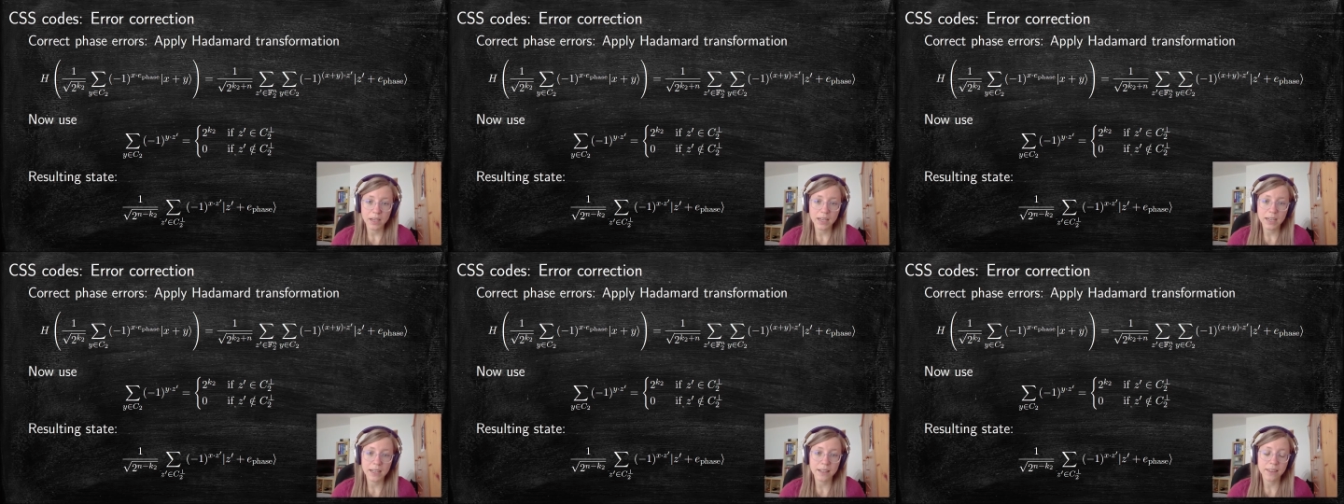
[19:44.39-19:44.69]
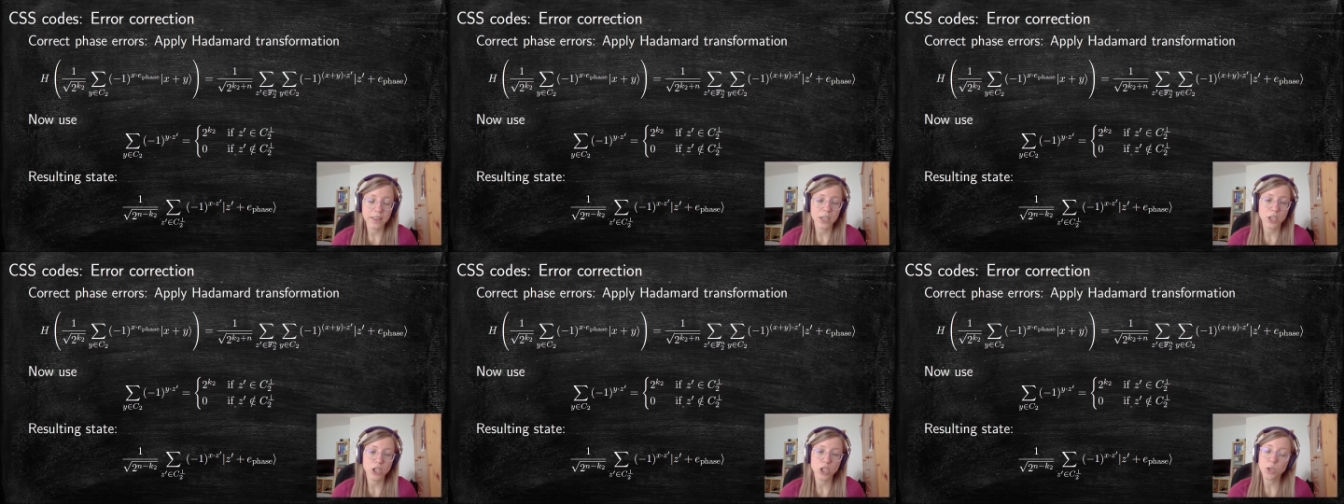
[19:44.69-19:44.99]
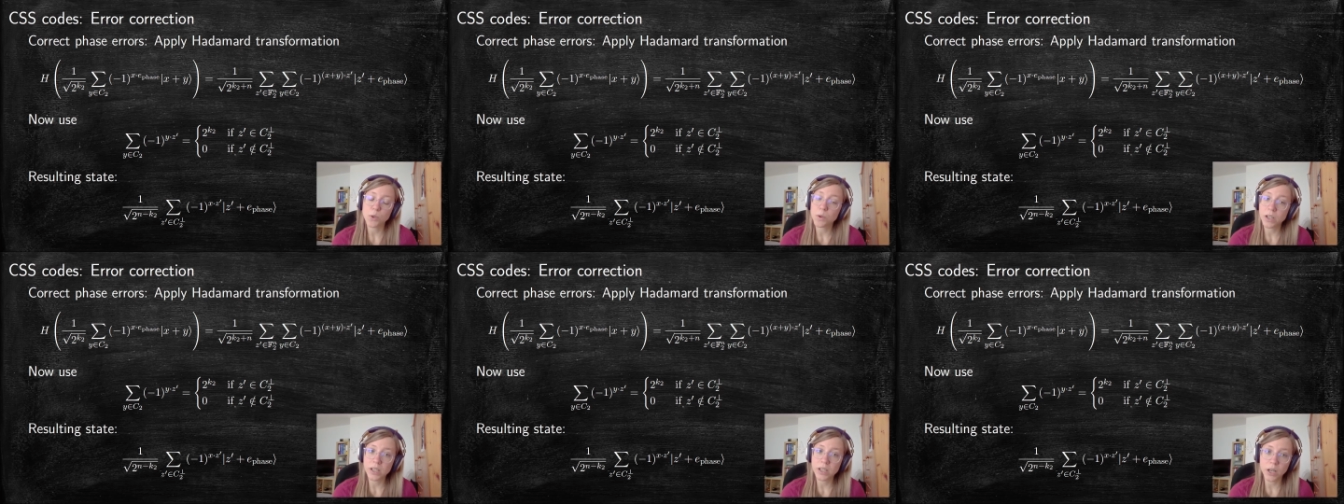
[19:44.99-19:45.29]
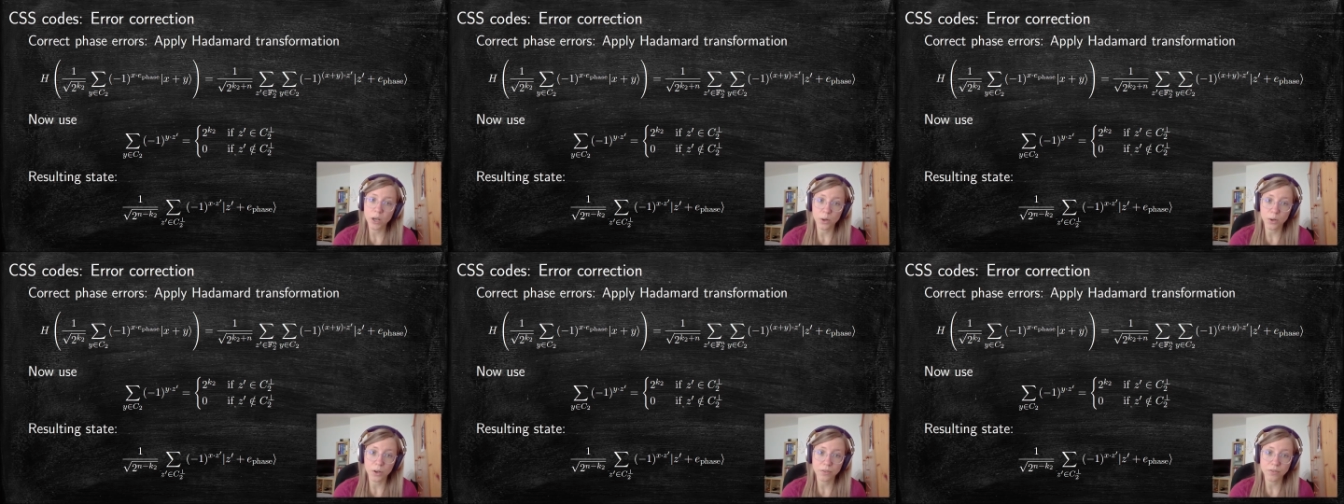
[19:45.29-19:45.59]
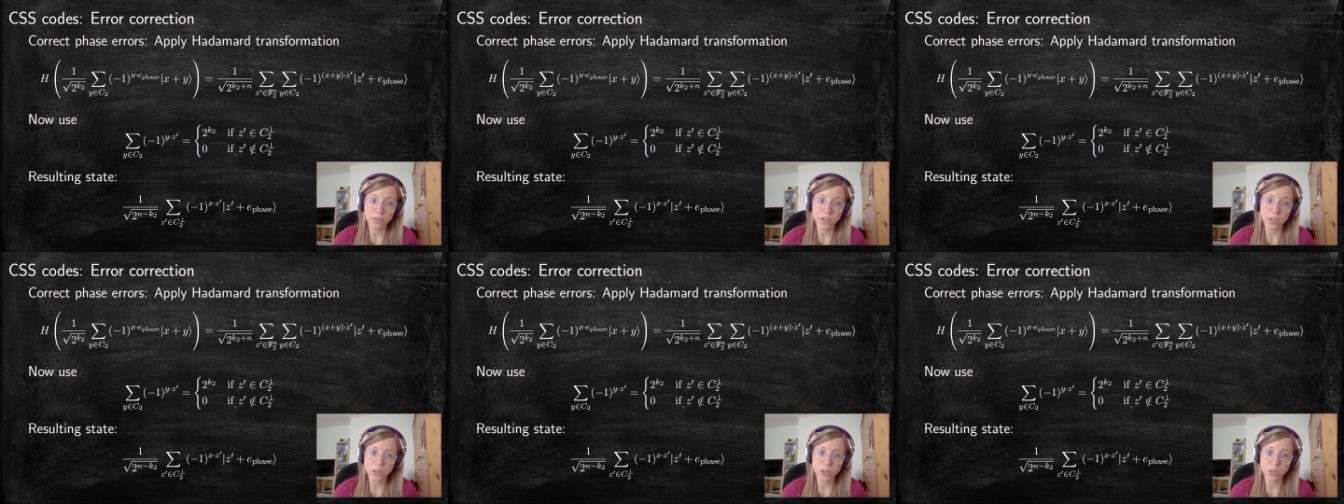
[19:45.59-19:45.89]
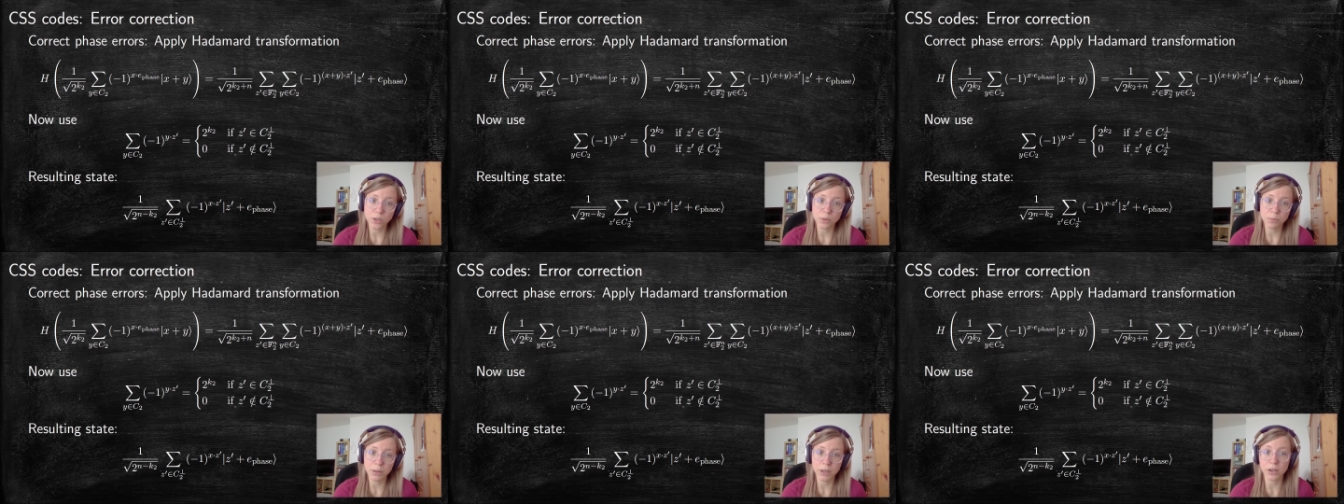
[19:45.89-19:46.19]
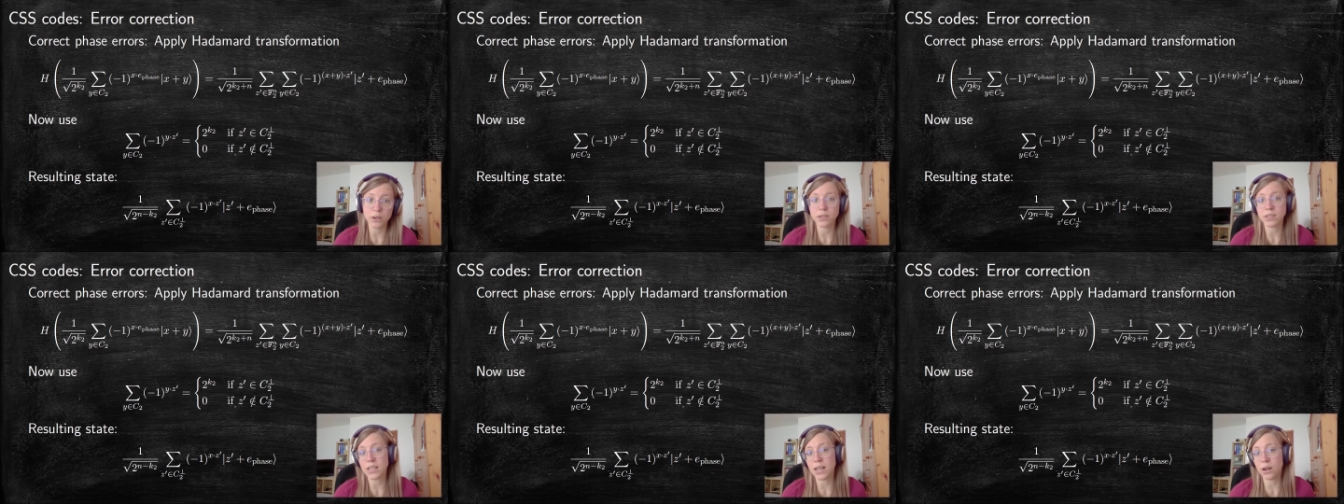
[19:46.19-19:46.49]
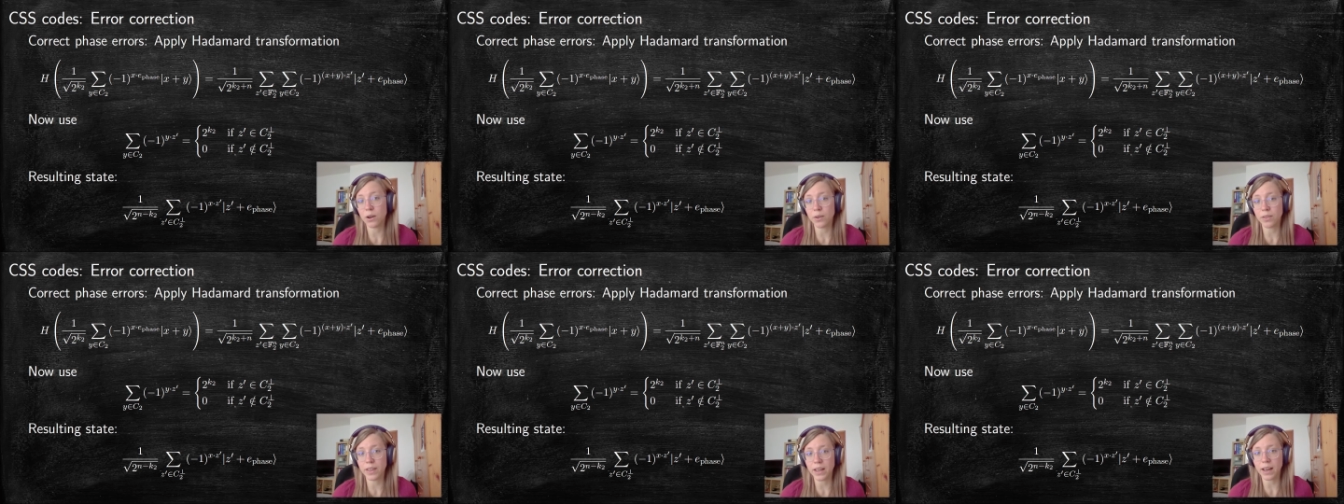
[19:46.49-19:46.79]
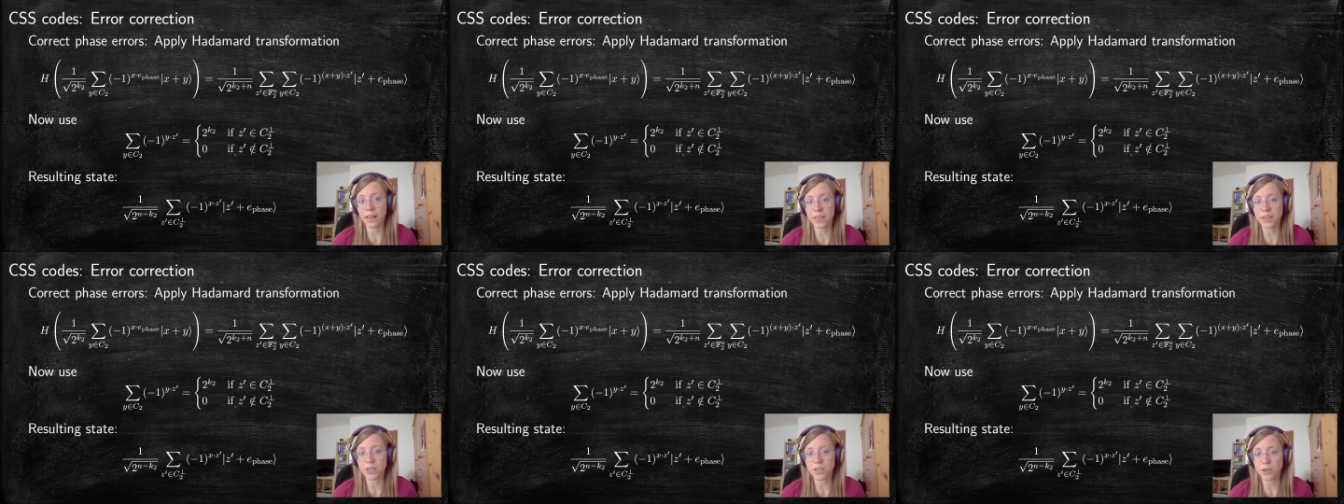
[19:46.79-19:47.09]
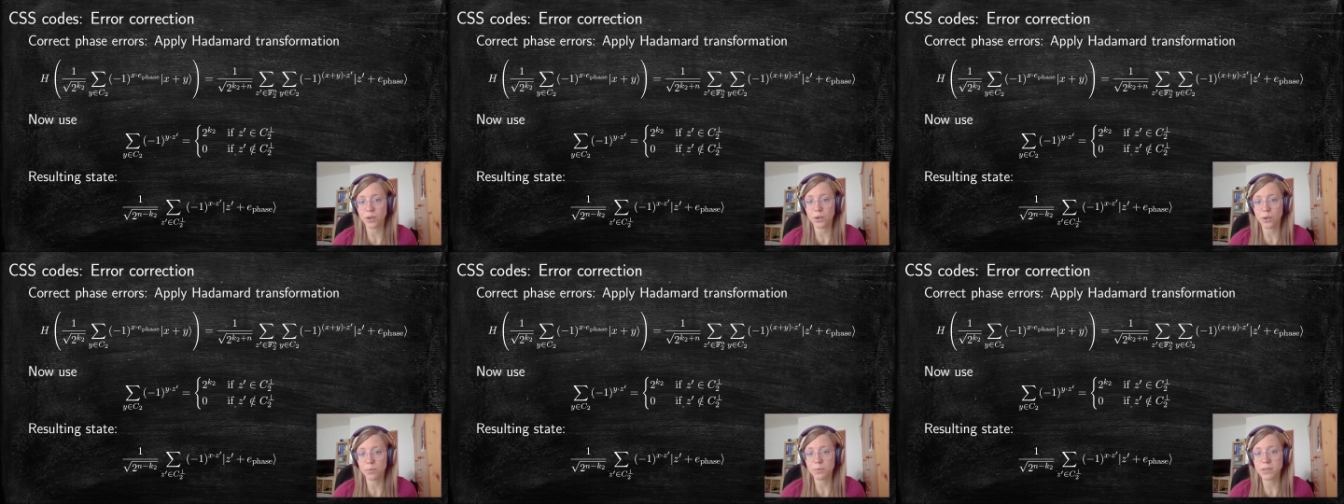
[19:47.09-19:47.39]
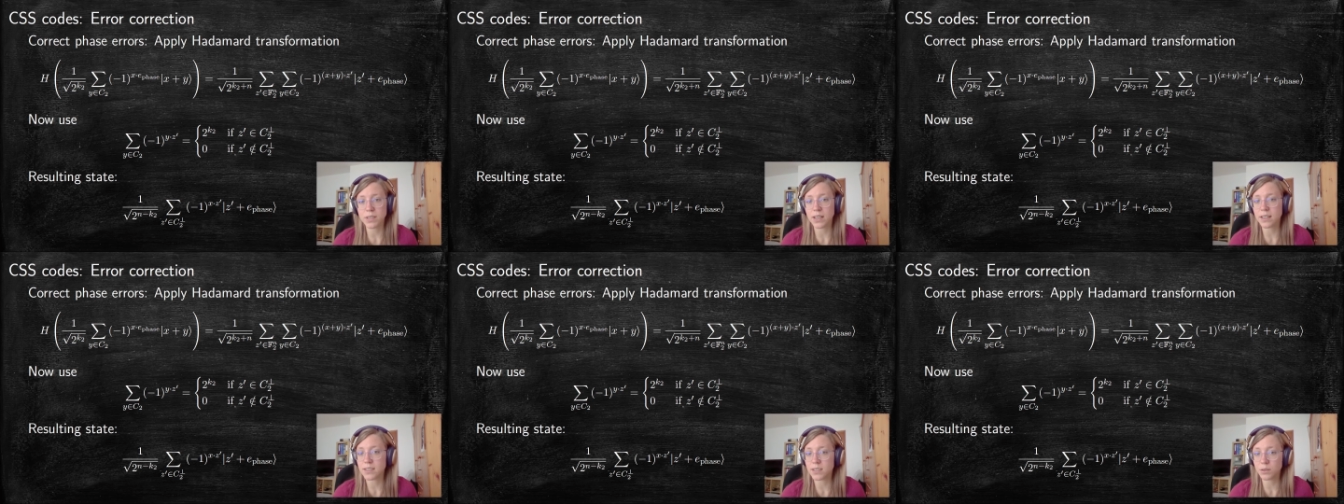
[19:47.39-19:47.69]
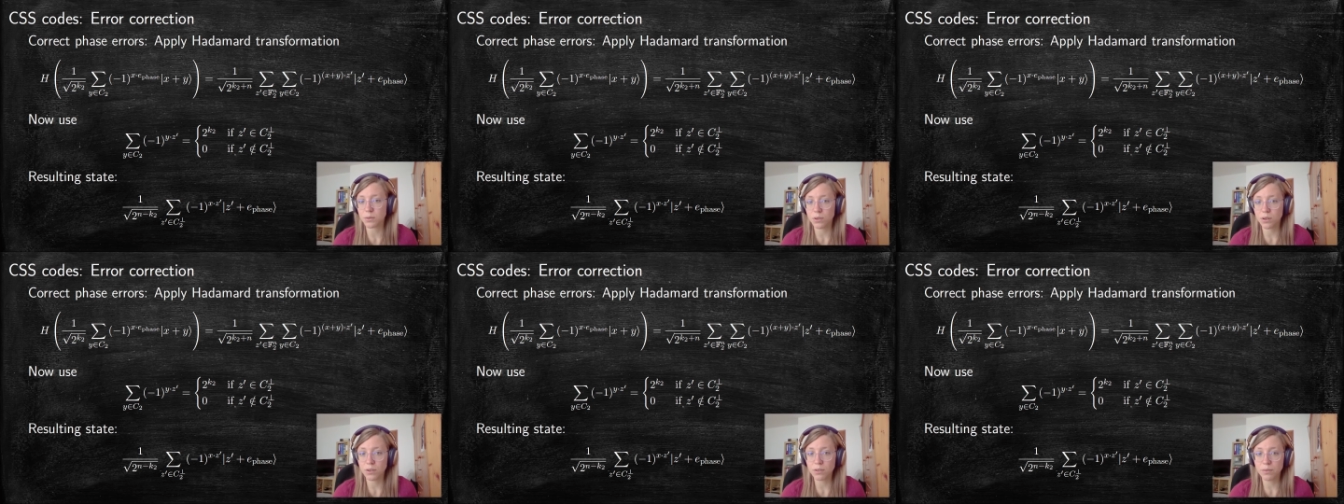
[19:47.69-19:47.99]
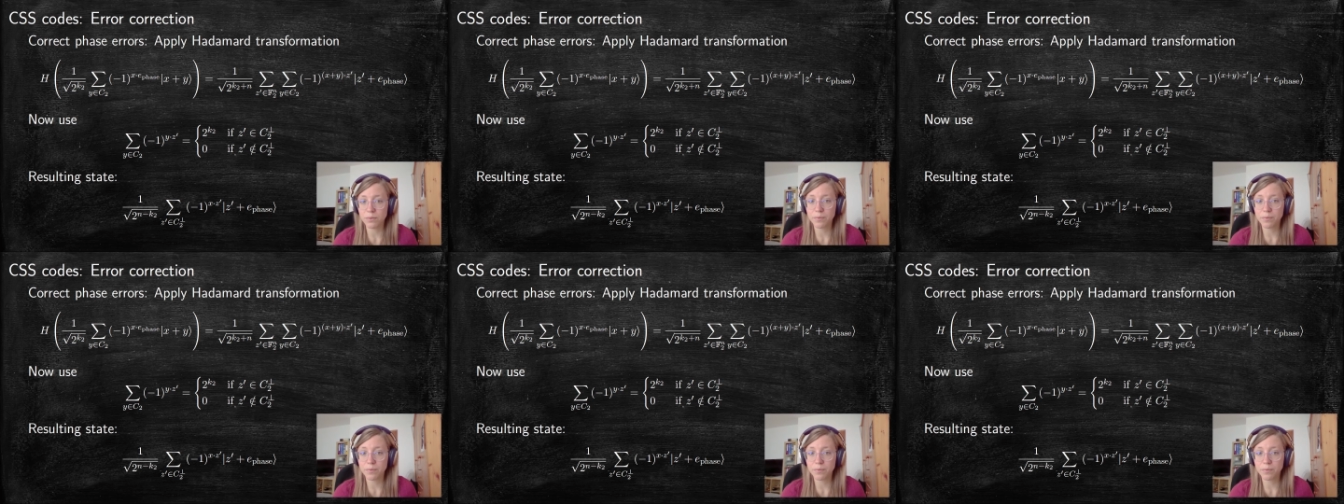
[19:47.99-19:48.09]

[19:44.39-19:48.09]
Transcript: in the dual code of C2 because all the other terms are 0.